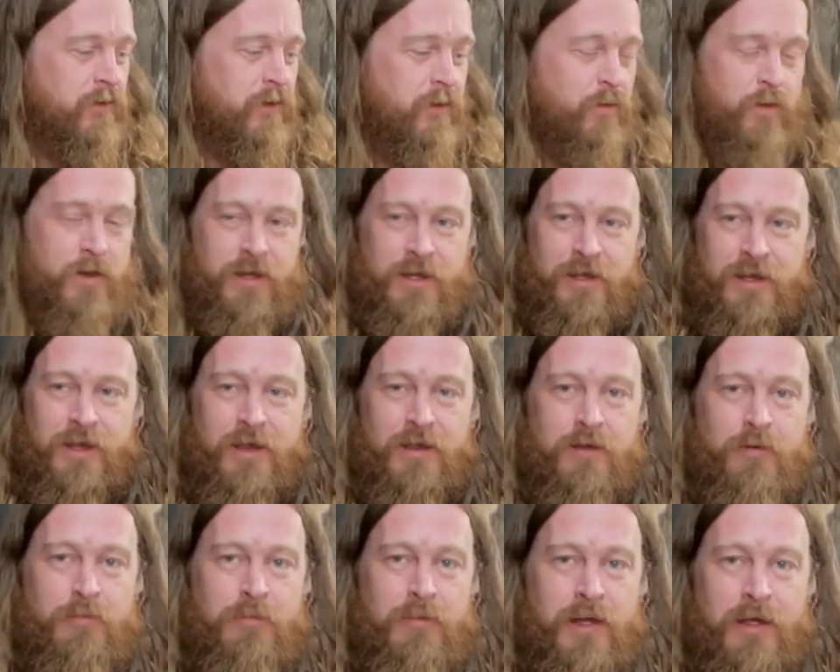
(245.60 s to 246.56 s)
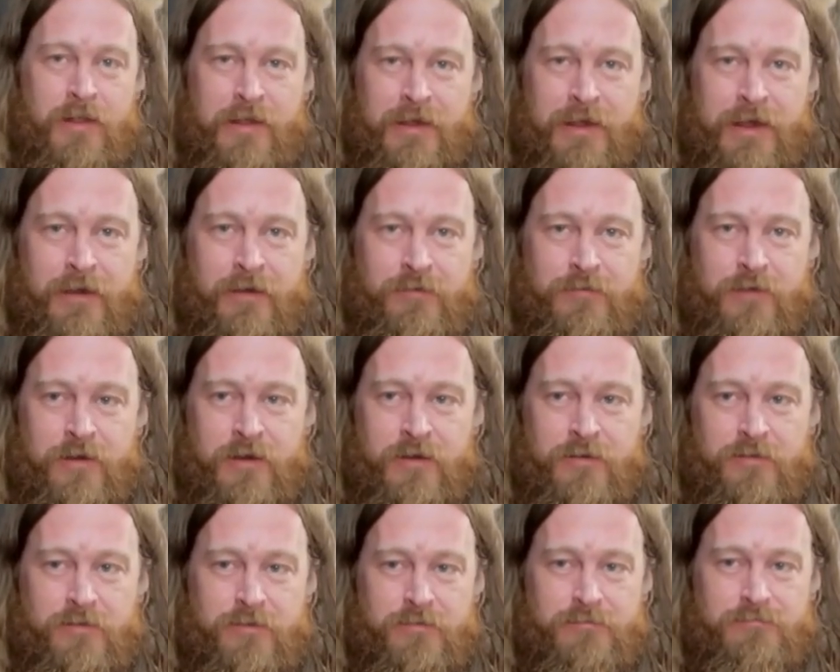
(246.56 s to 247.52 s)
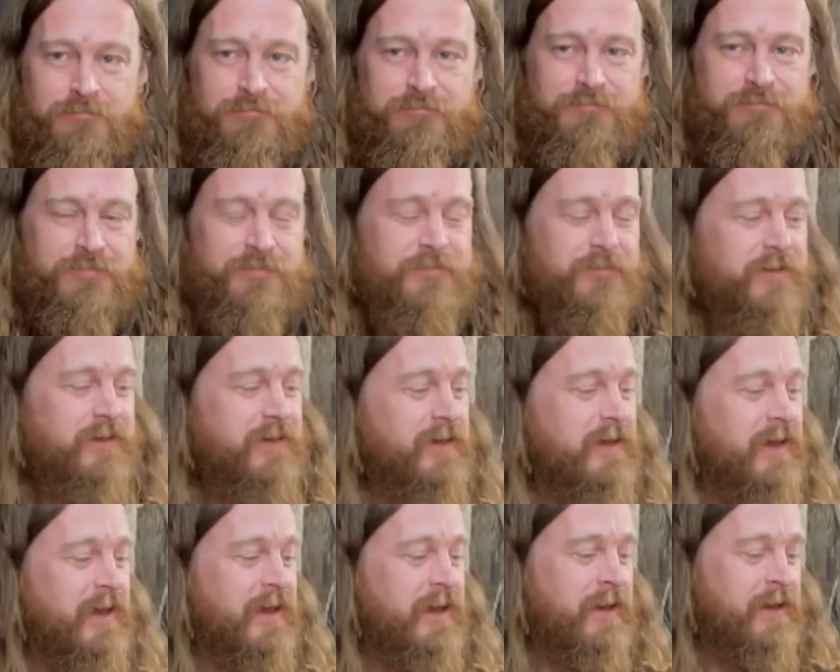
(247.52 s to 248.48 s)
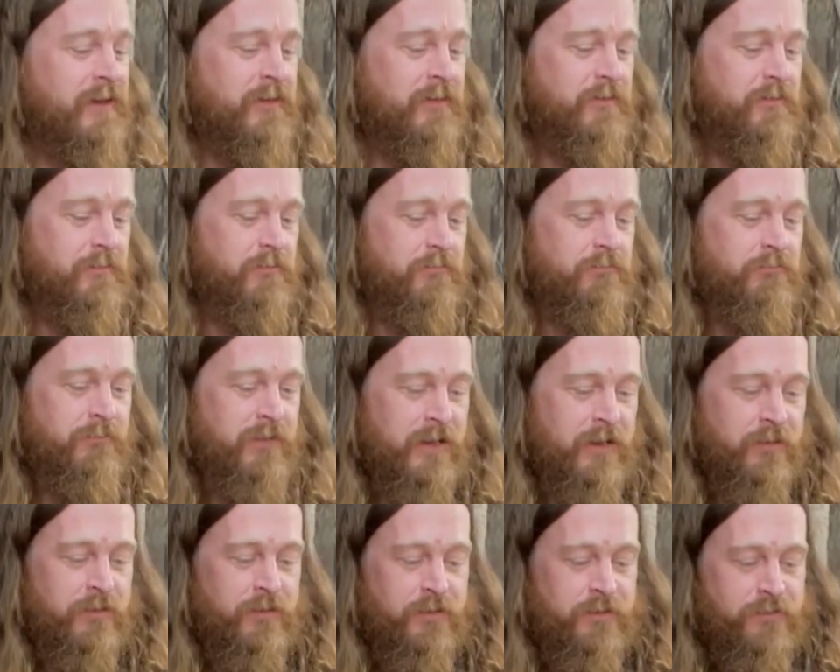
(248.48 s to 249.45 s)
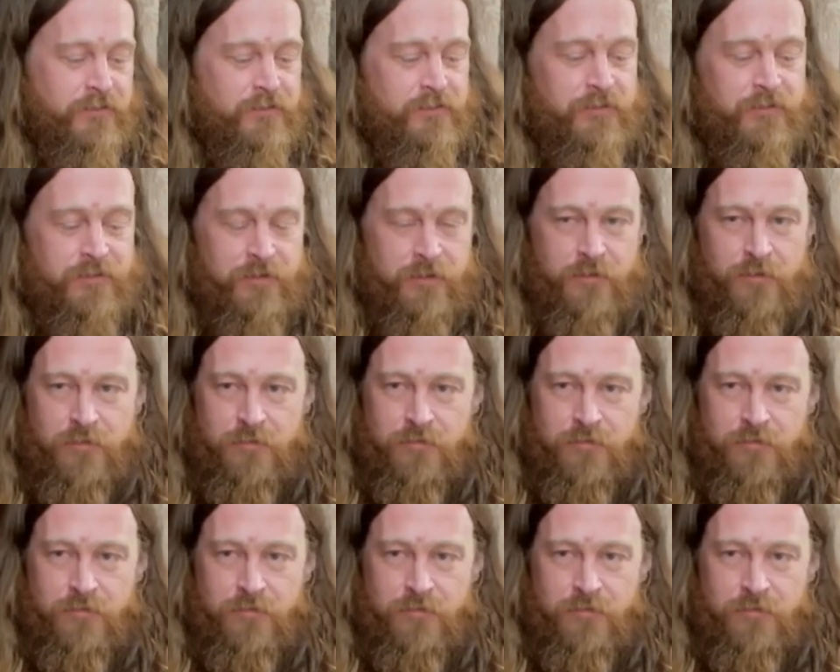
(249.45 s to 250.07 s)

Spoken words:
that we can get your mailing address and mail this to you.